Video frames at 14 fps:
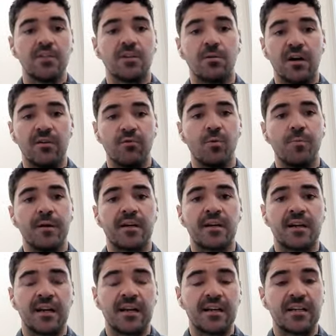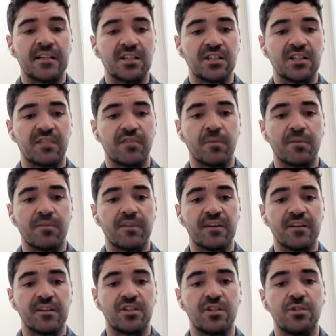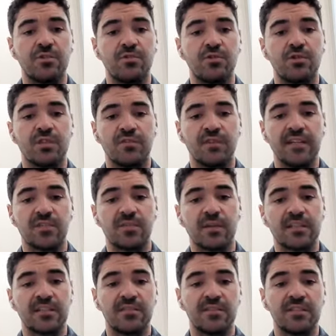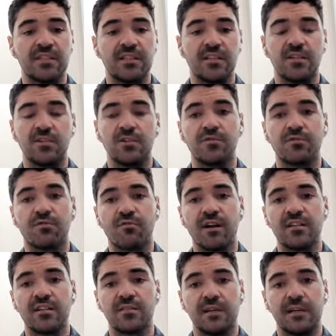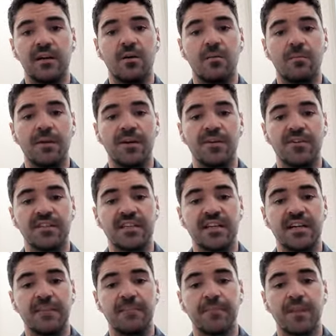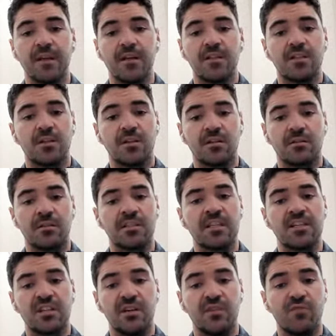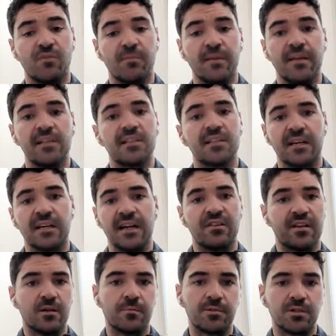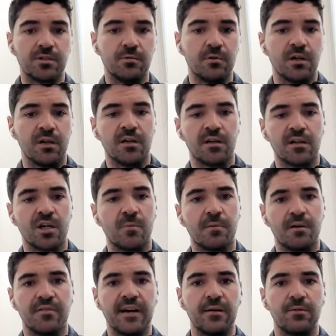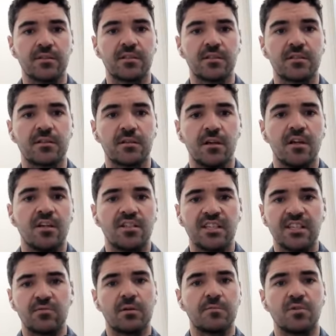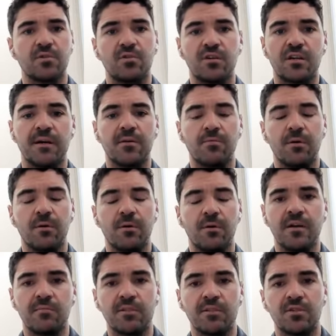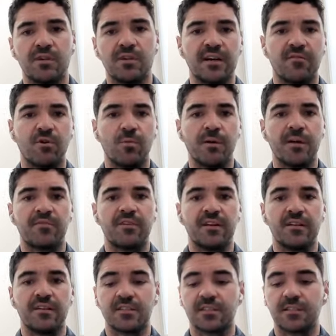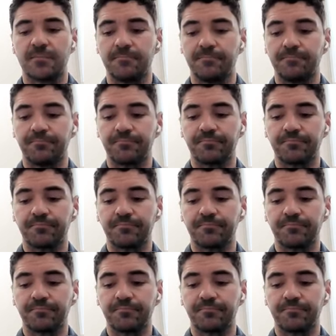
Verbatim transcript: So aerobic uh, conditioning, aerobic fitness usually relates to activity that you can do for a relatively long period of time. So essentially over a minute and anything up to uh, a couple of hours. So that's what I'm talking about when we're, we're talking aerobic fitness.